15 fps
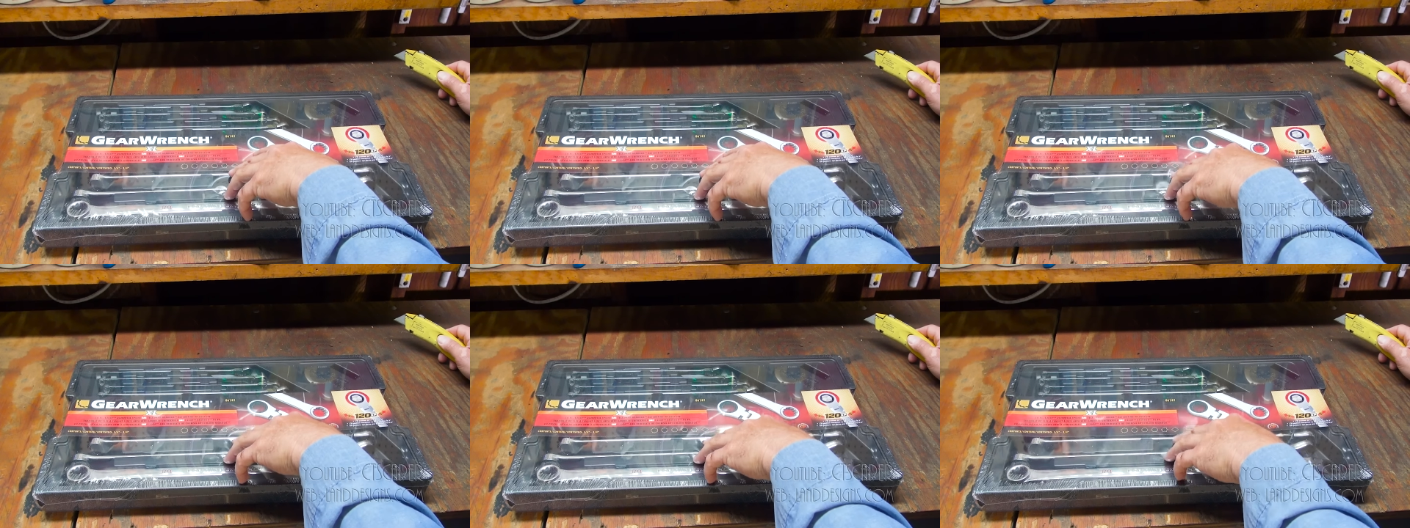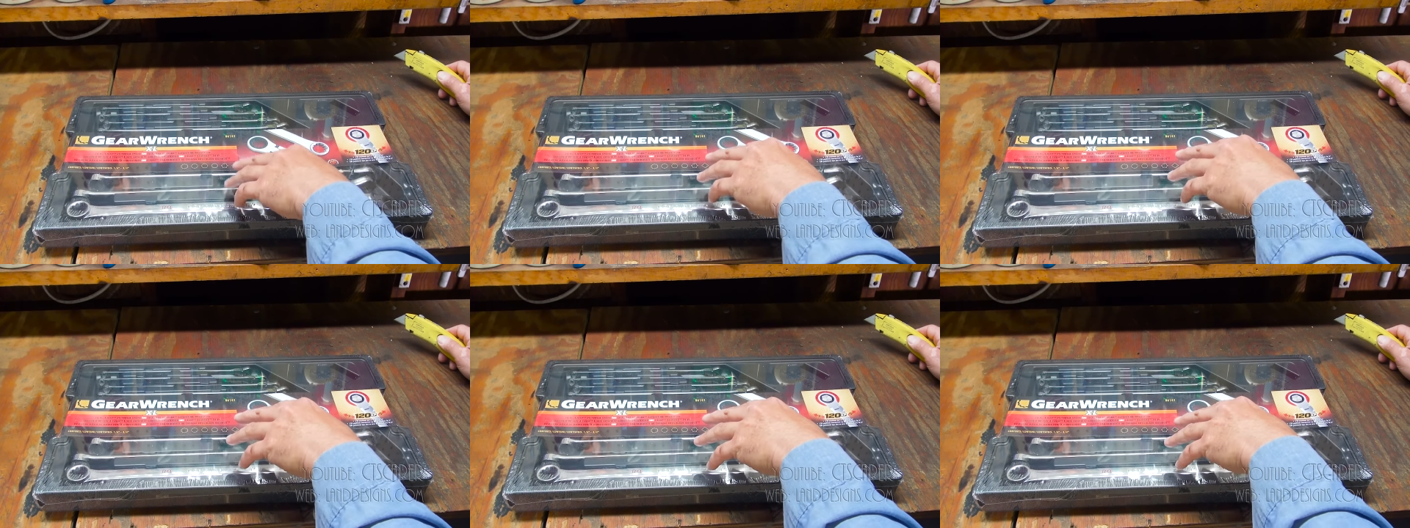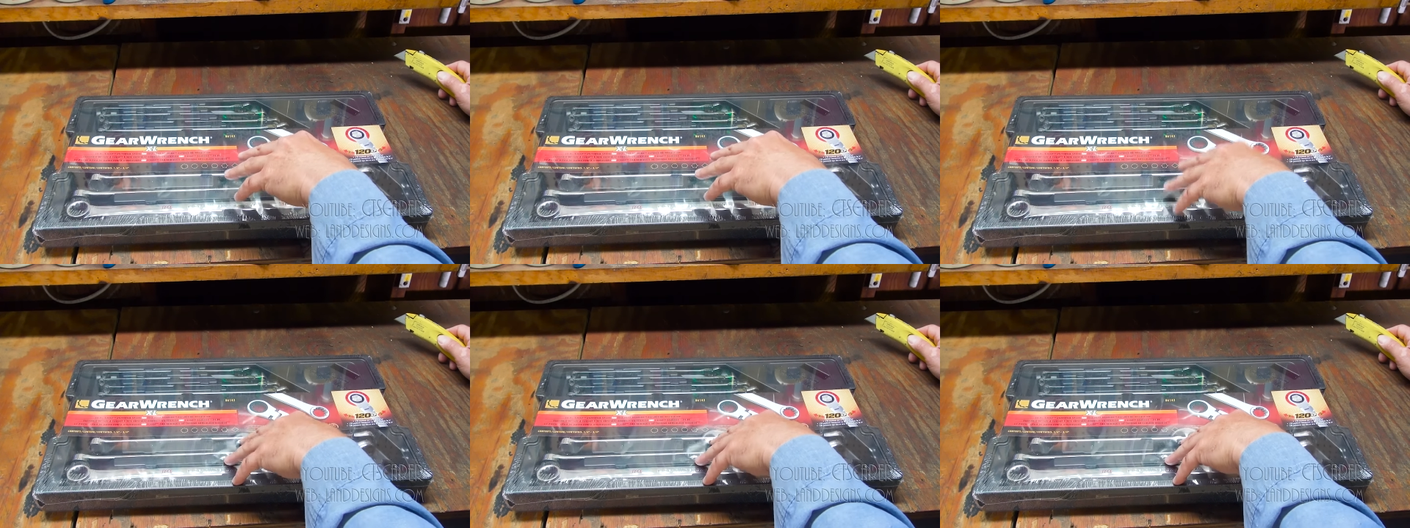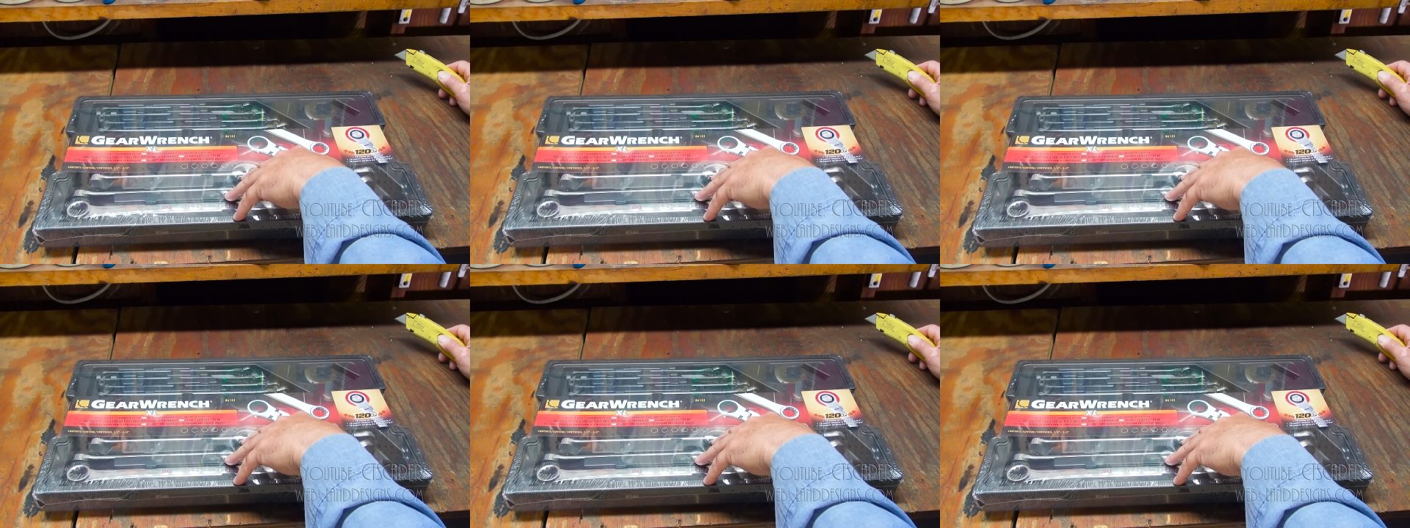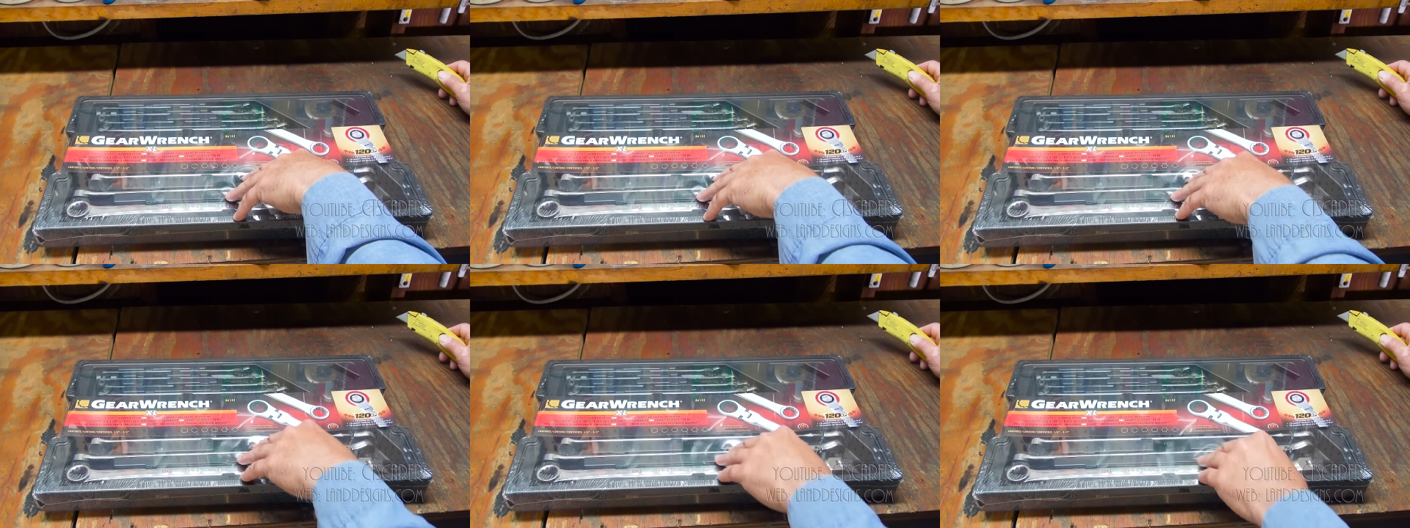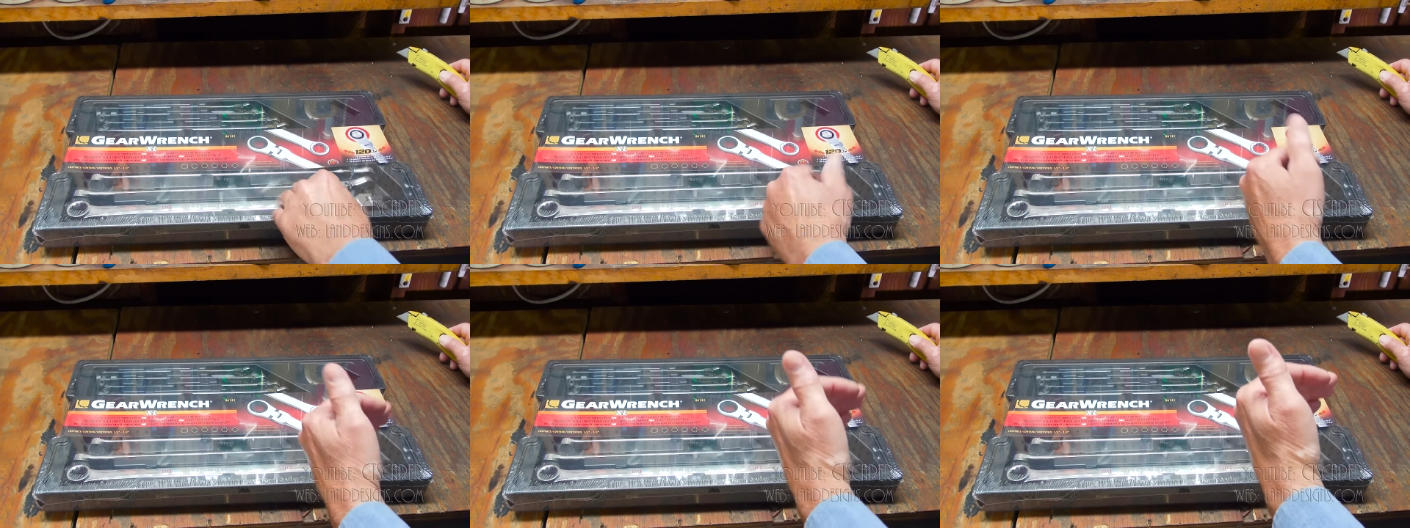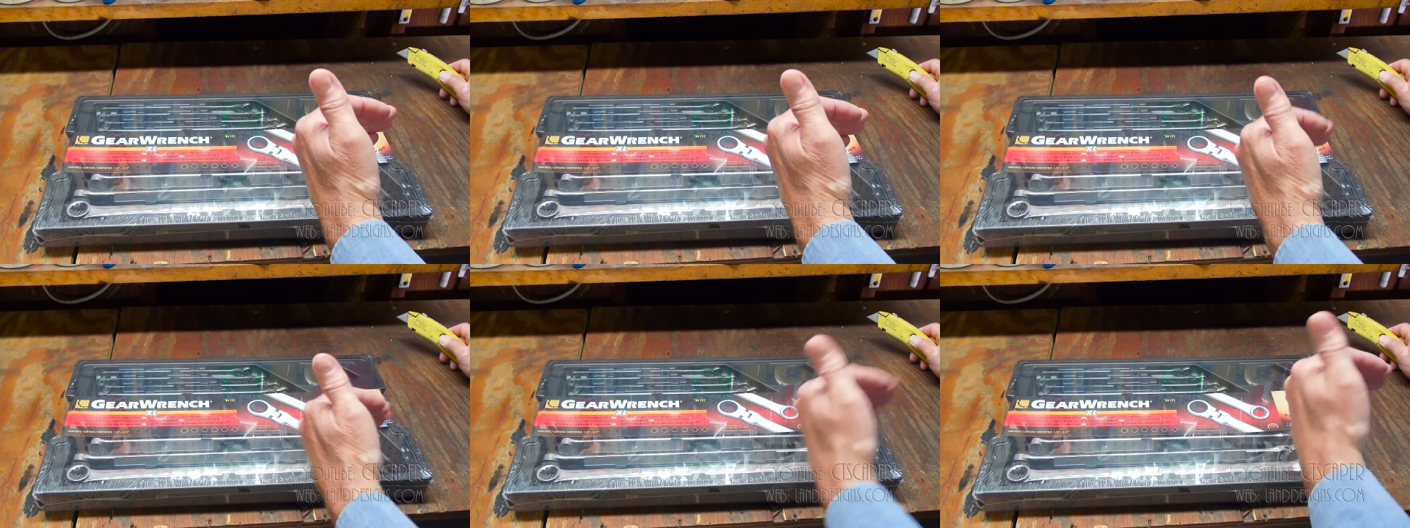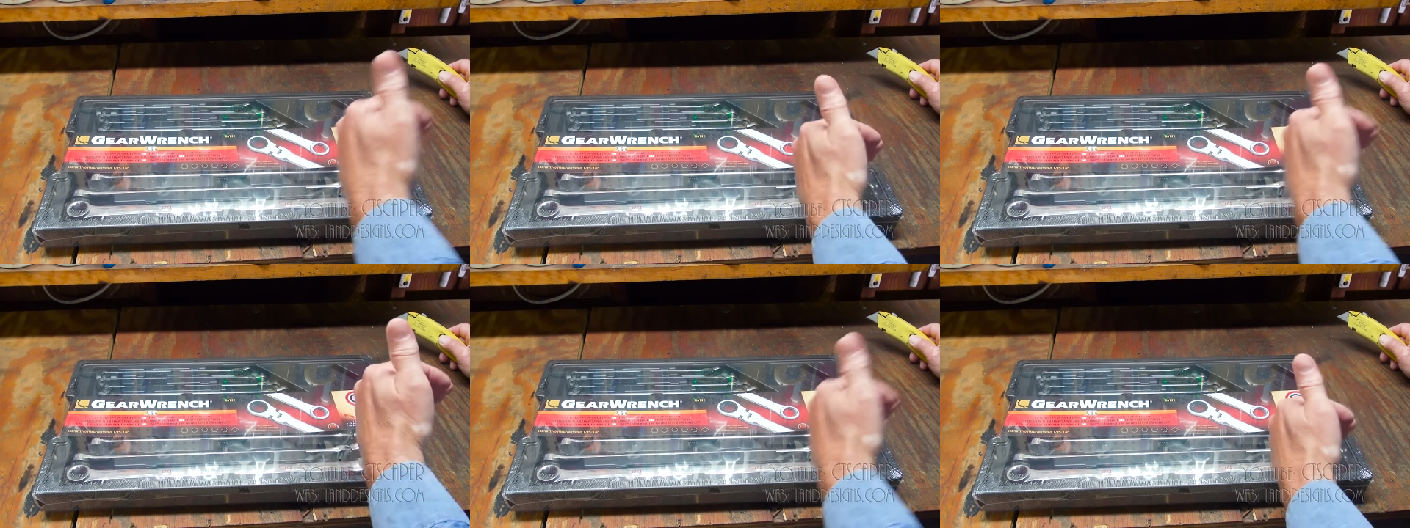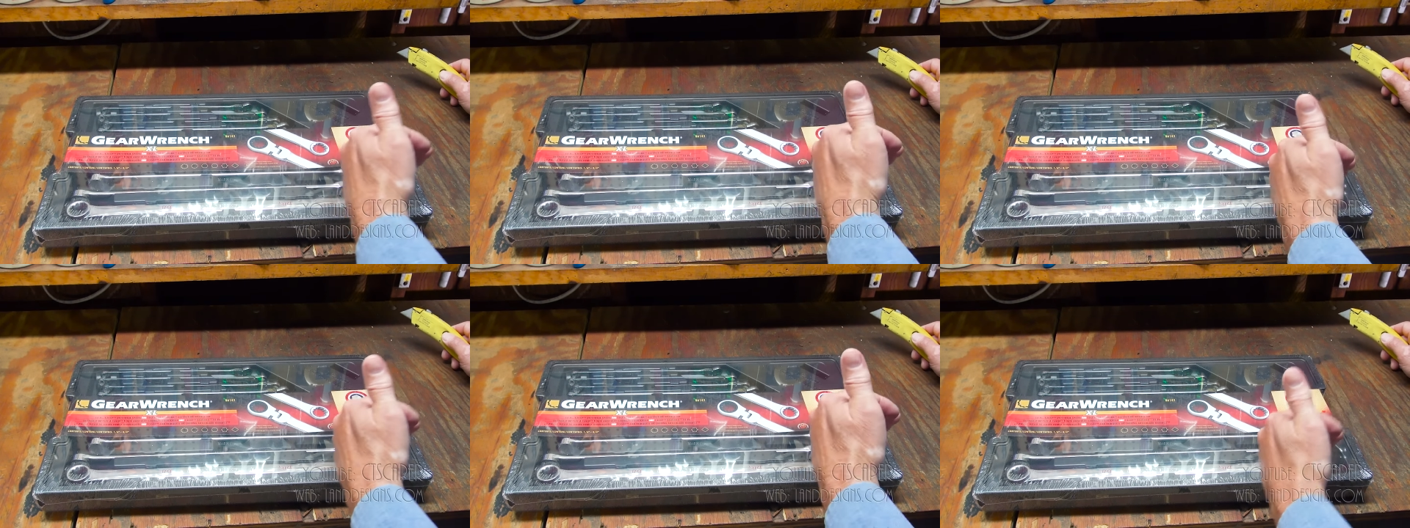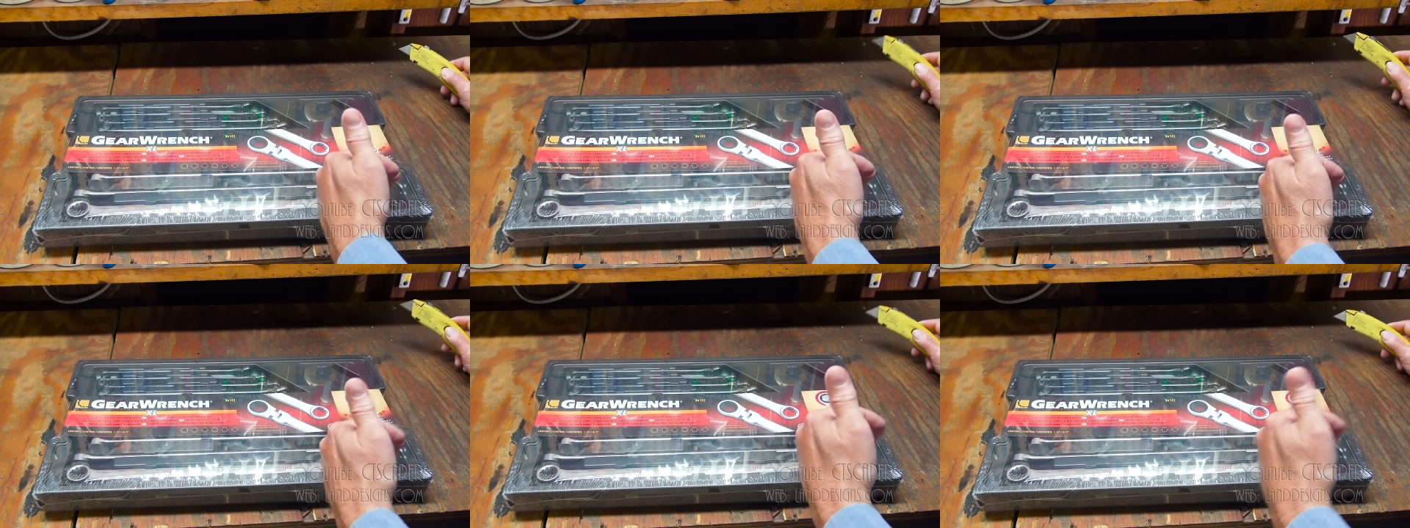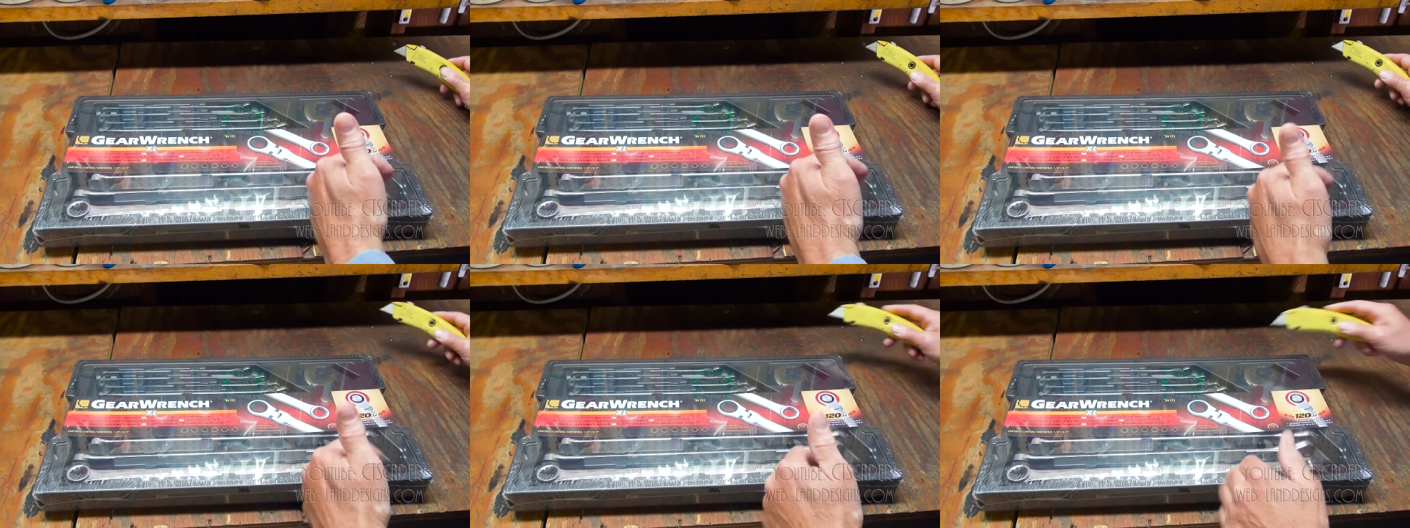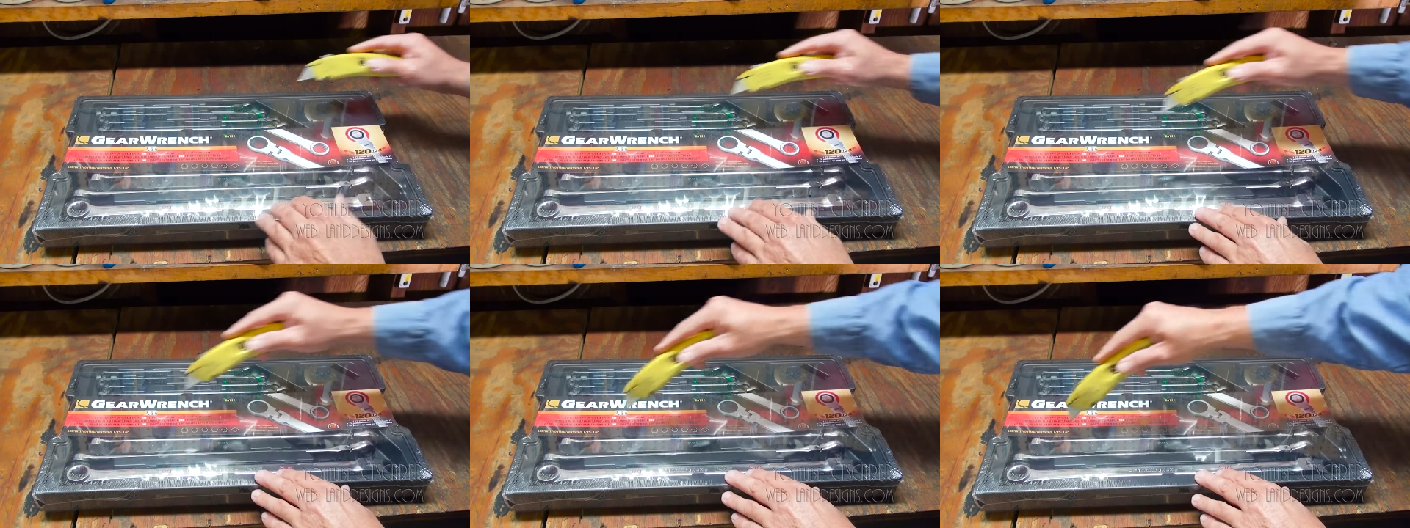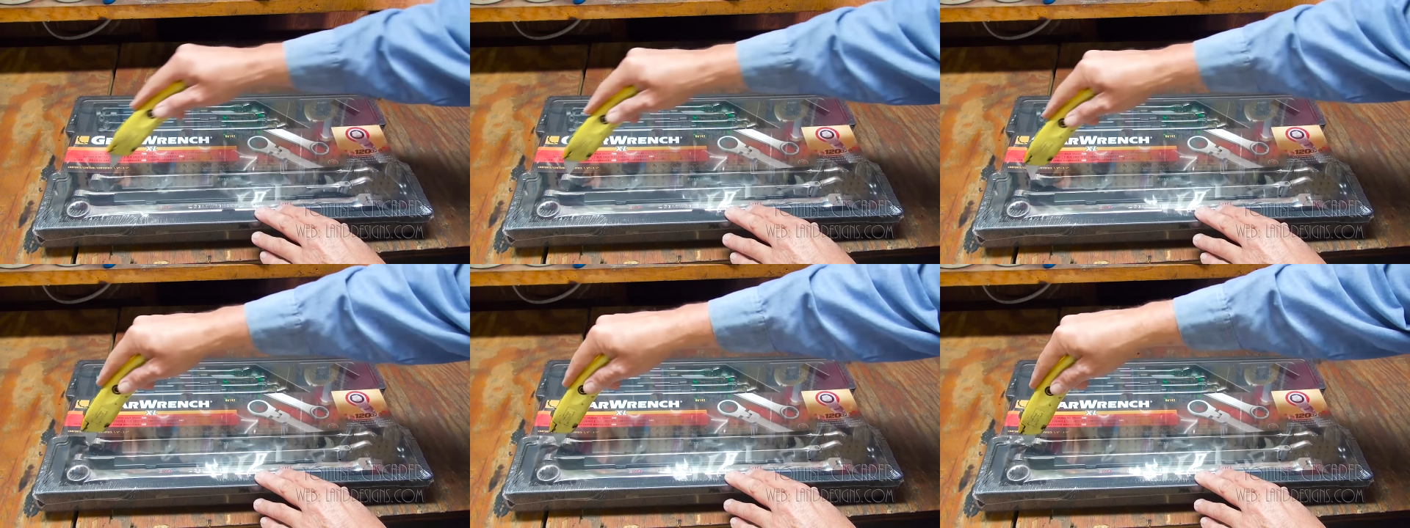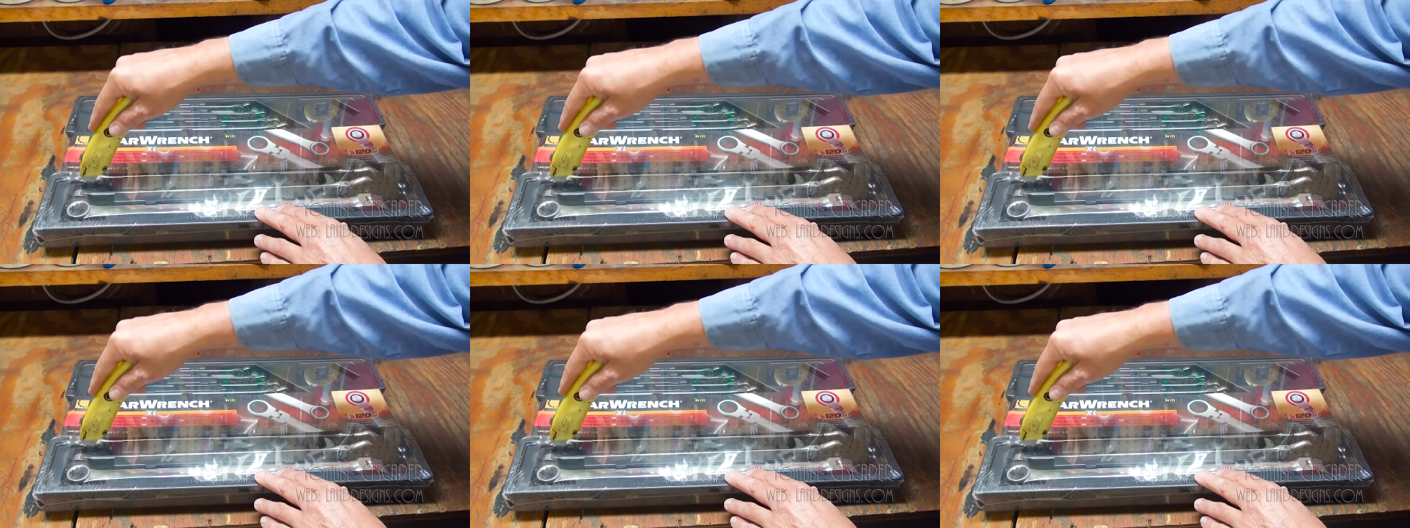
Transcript: (no speaker visible)